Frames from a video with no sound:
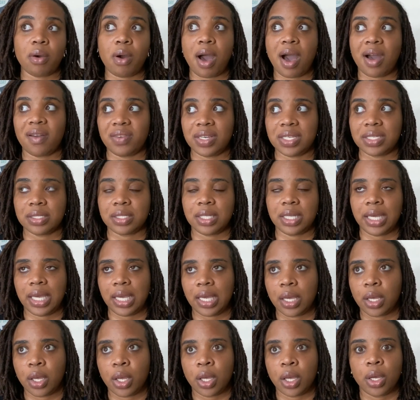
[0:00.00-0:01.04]
Obviously,
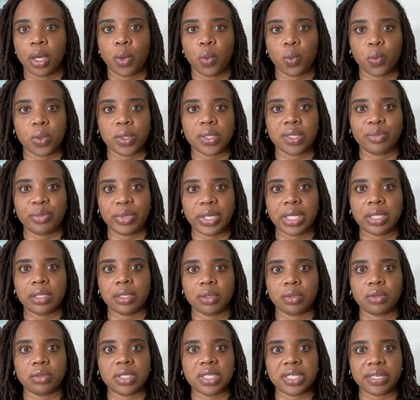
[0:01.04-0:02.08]
will it be a
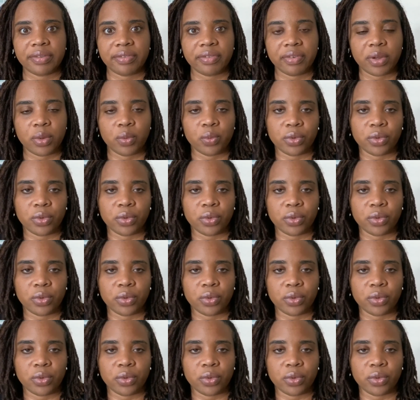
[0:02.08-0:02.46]
little different?